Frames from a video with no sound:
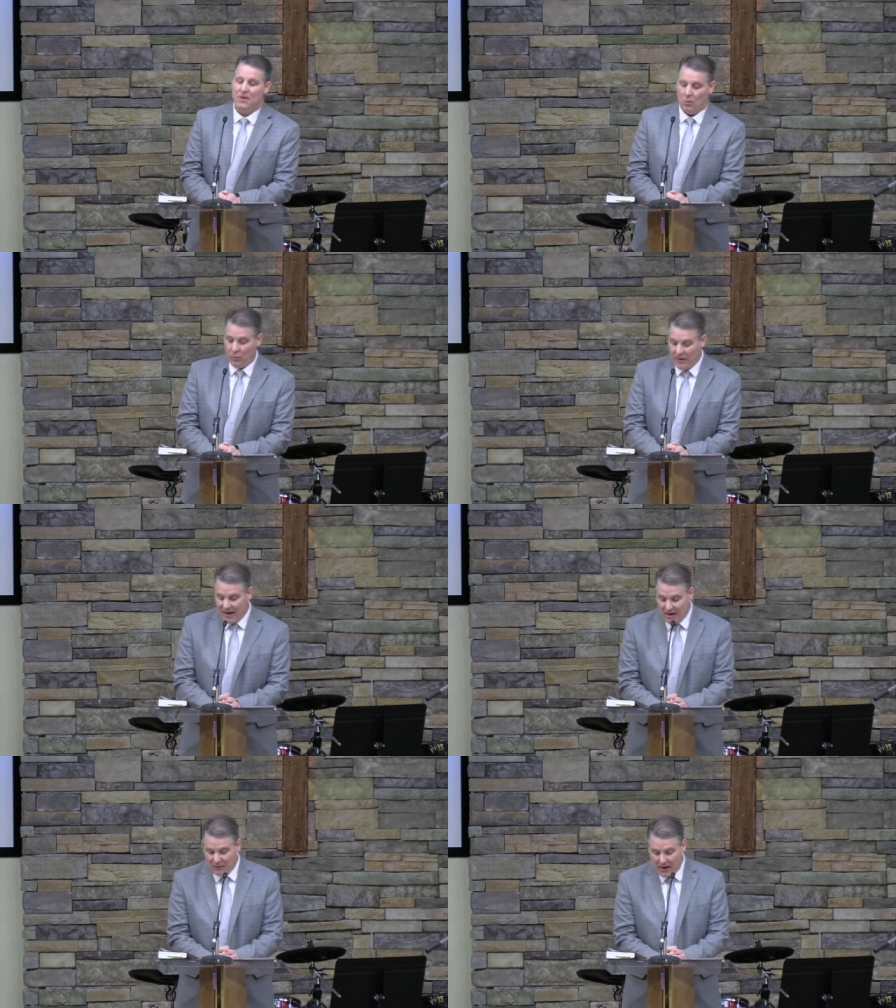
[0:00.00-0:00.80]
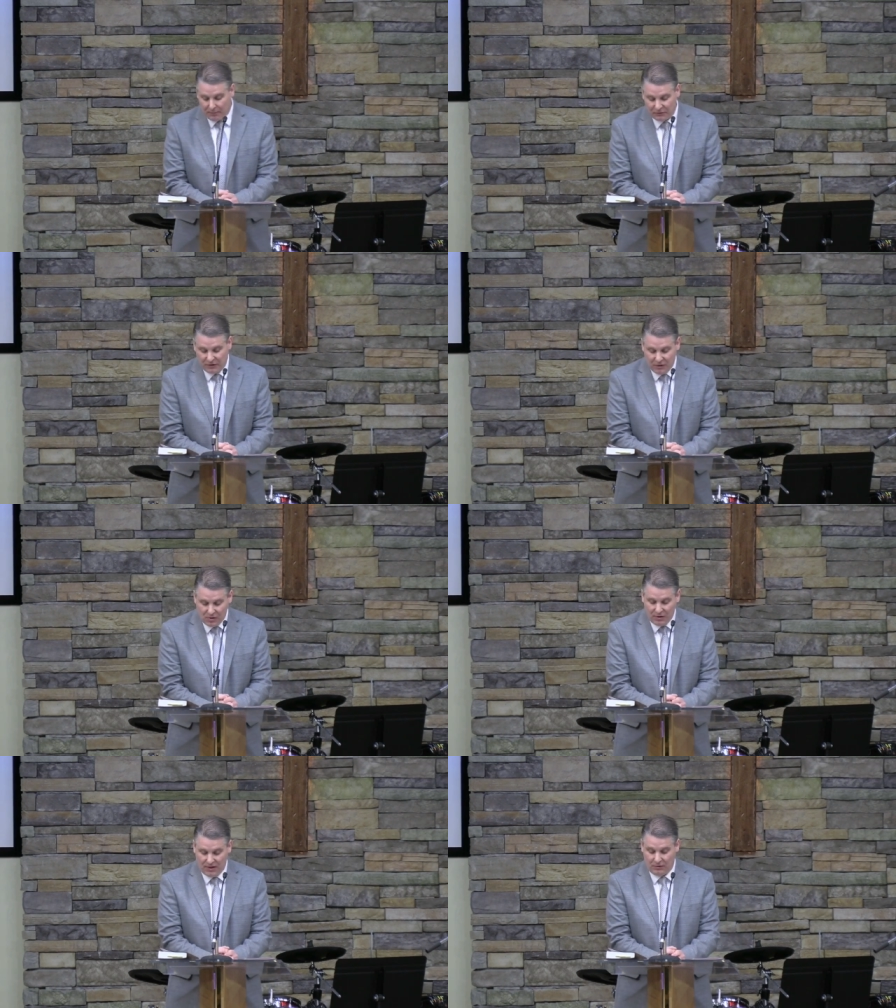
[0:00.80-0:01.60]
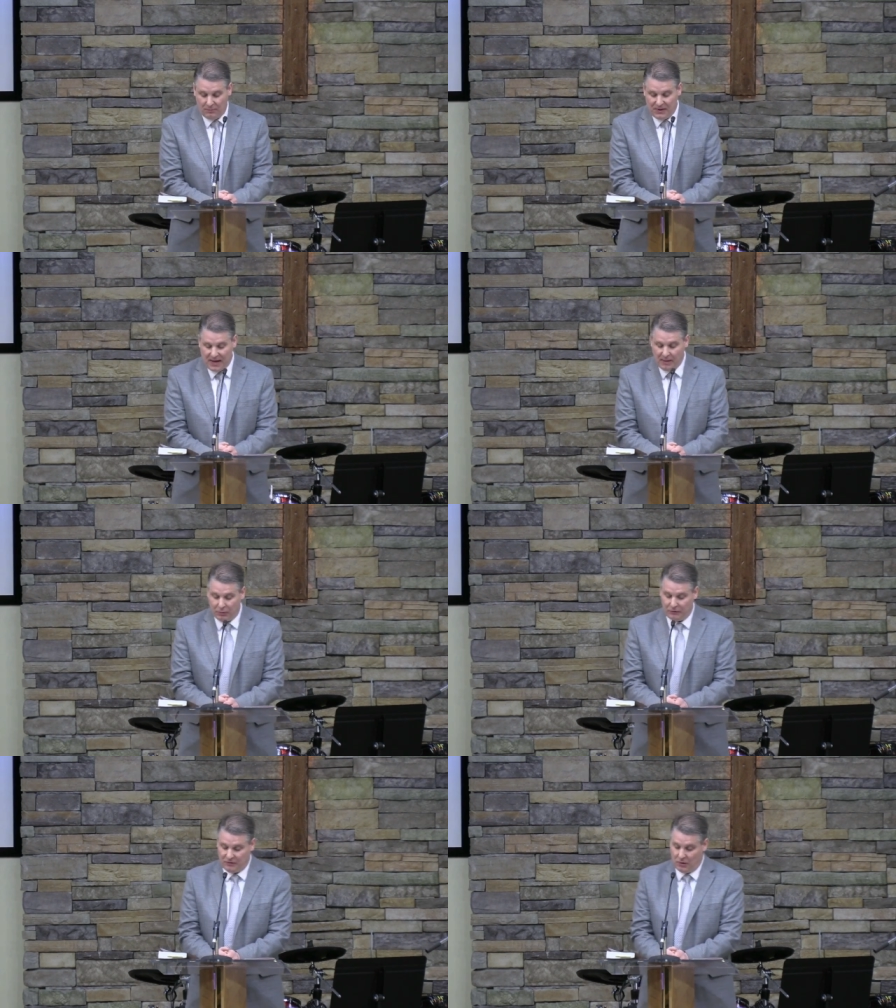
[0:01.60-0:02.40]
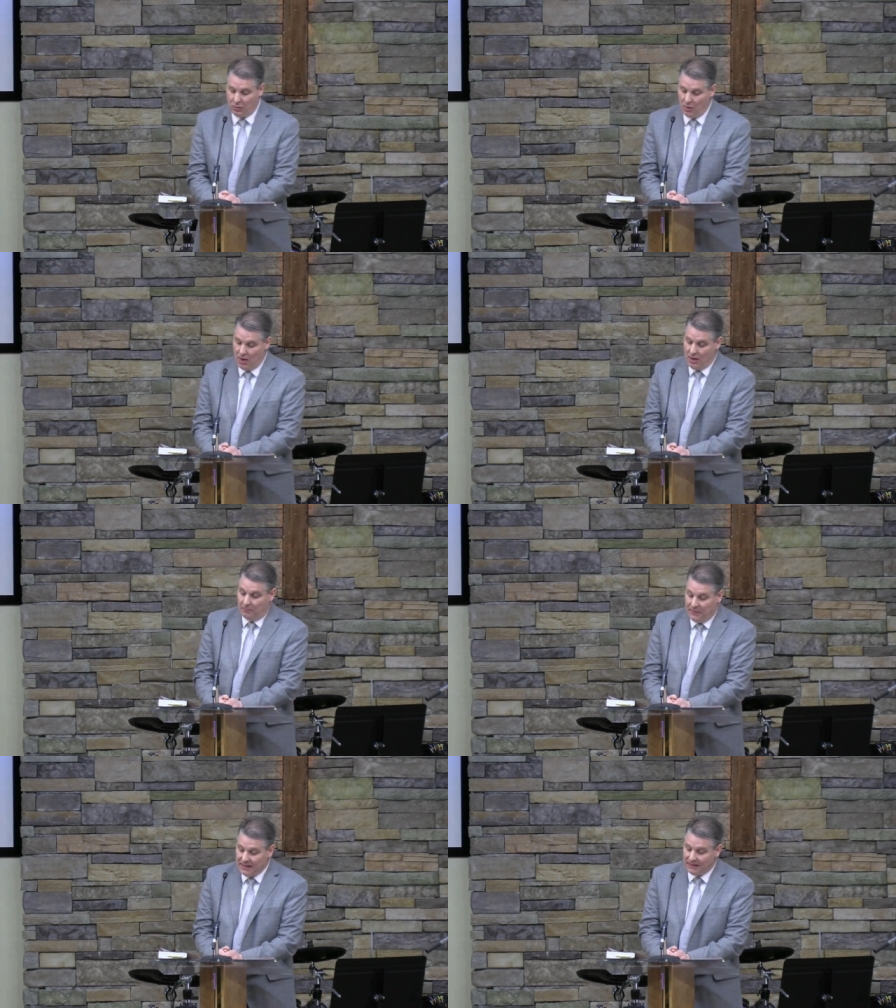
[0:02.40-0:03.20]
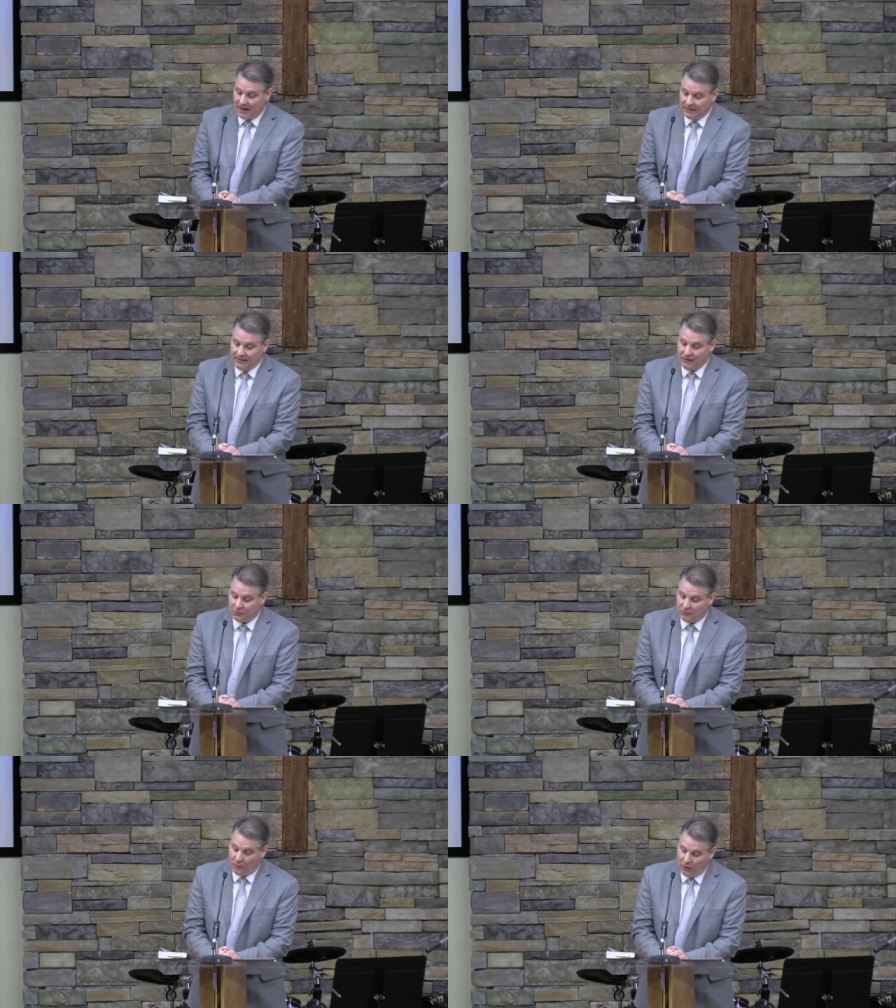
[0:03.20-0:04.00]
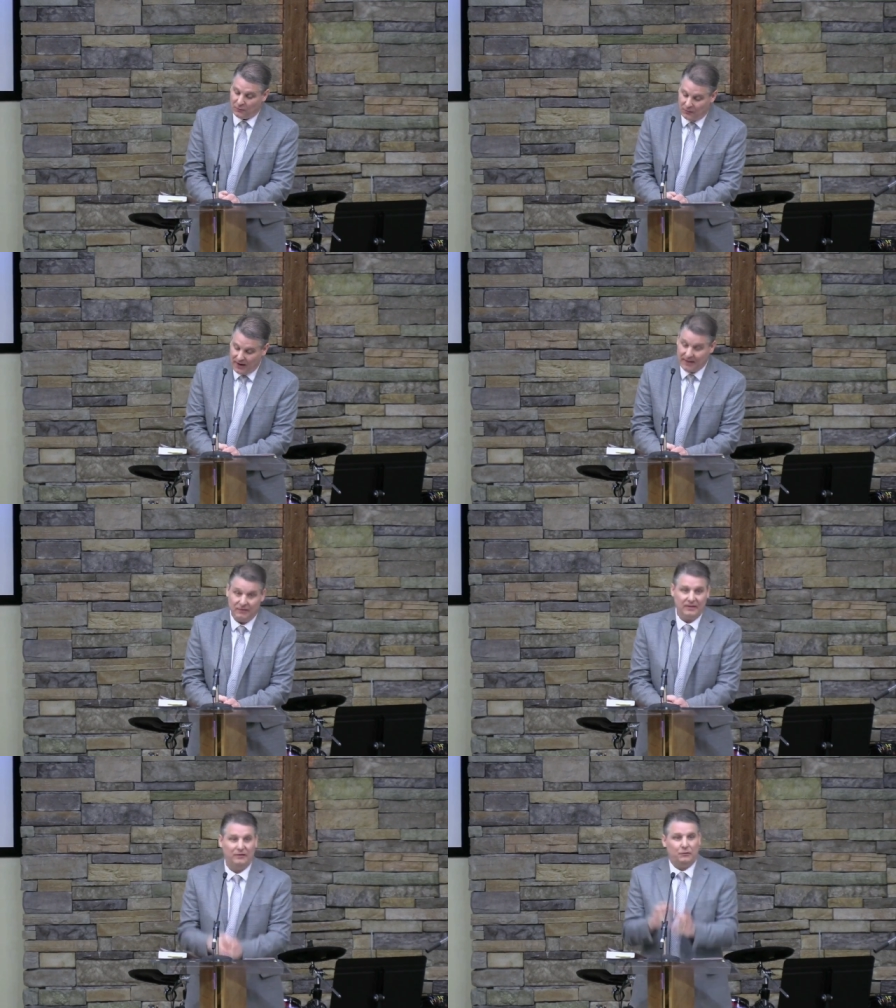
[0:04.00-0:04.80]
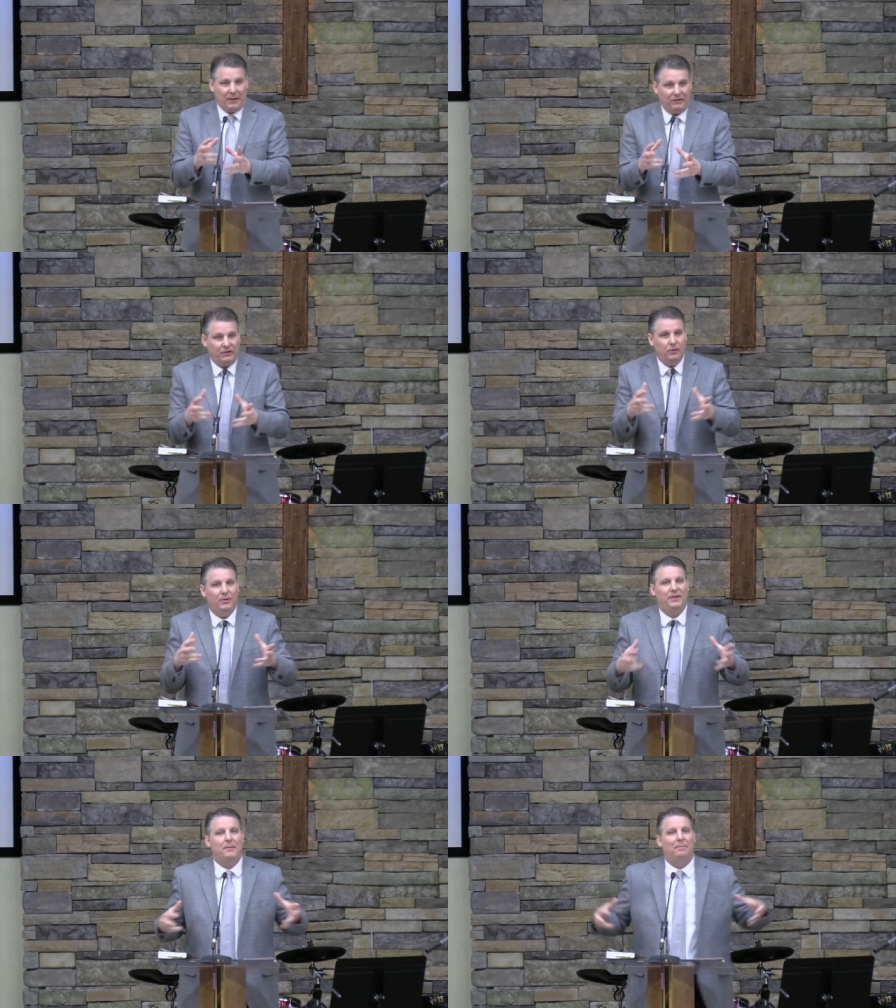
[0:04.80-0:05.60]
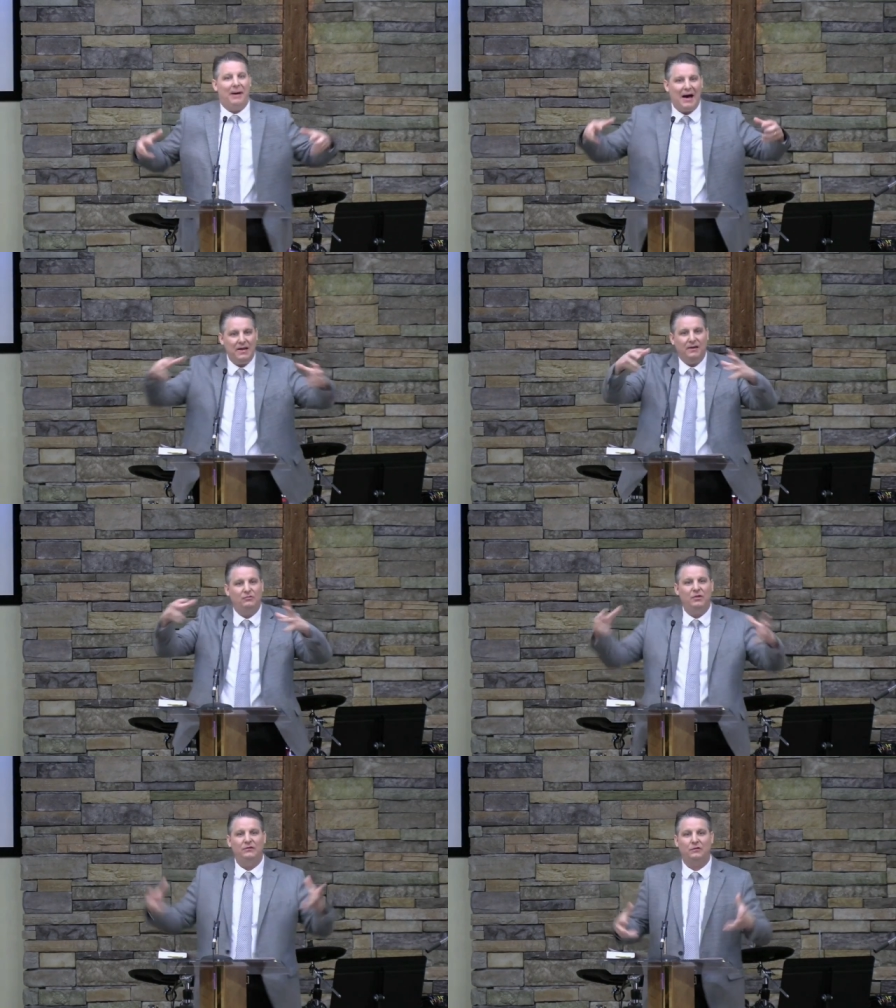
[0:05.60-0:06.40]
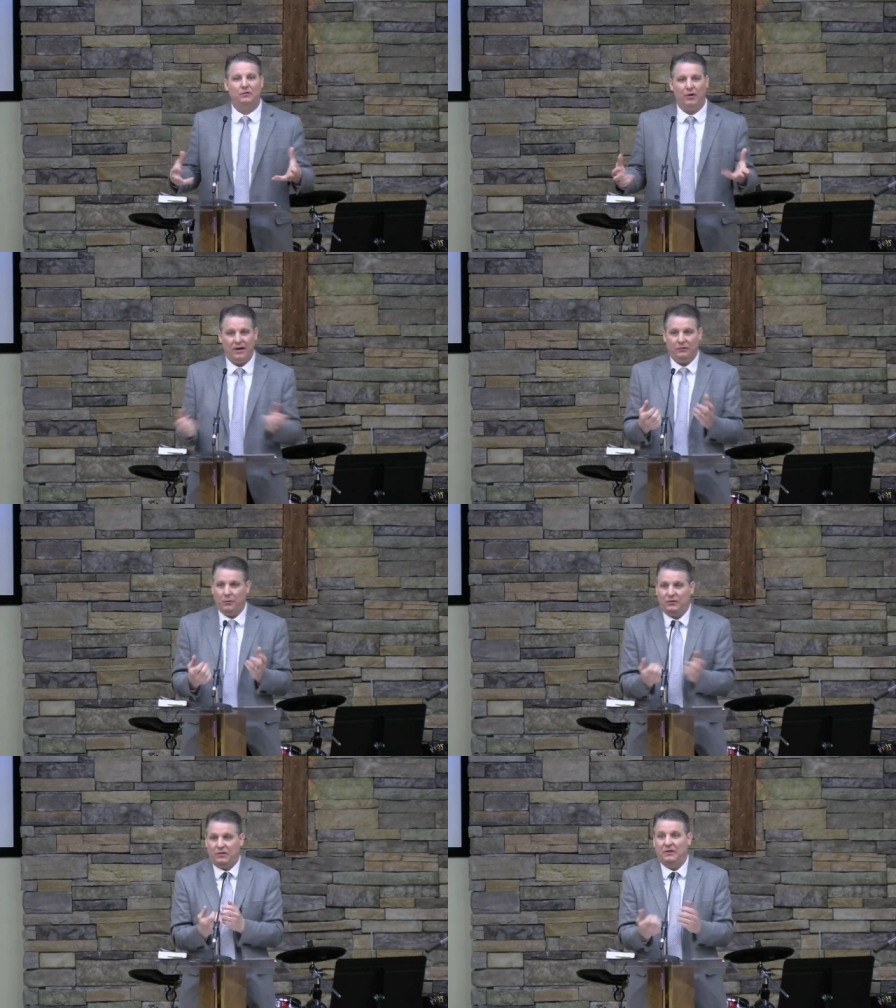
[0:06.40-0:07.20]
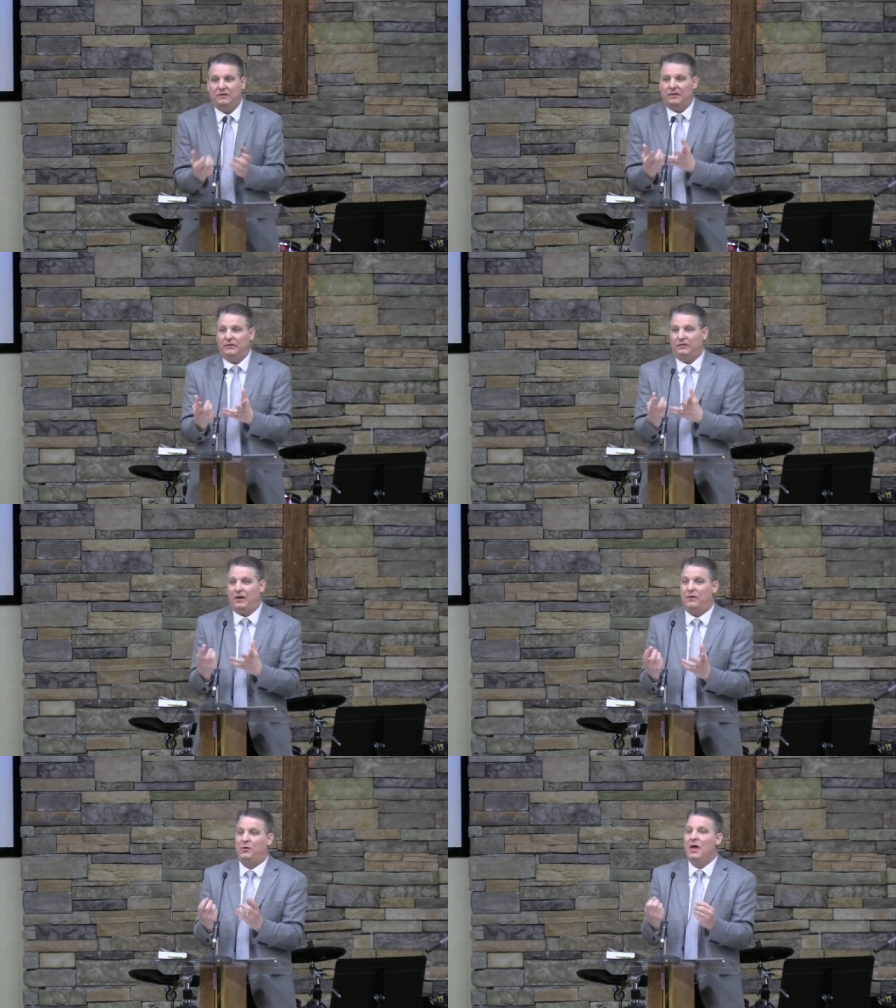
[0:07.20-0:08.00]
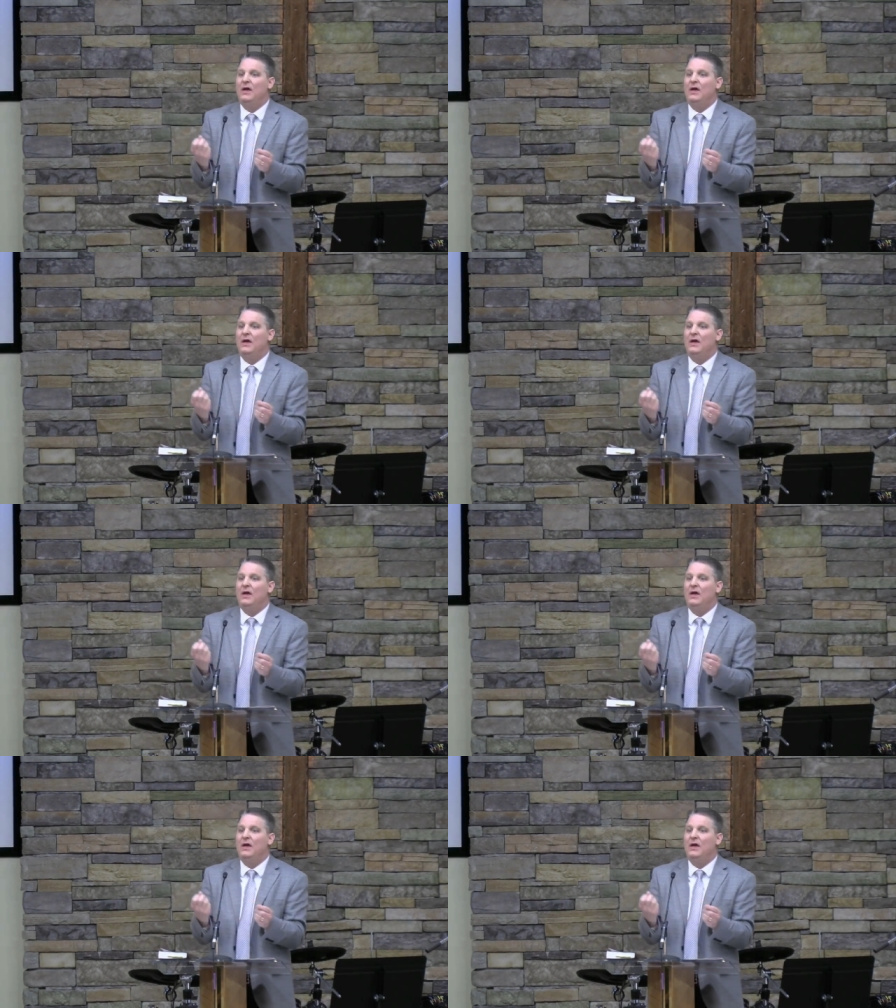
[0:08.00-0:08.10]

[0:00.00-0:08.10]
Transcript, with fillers: We have opportunity to be able to be like these four friends, especially within the body of Jesus Christ, which consists of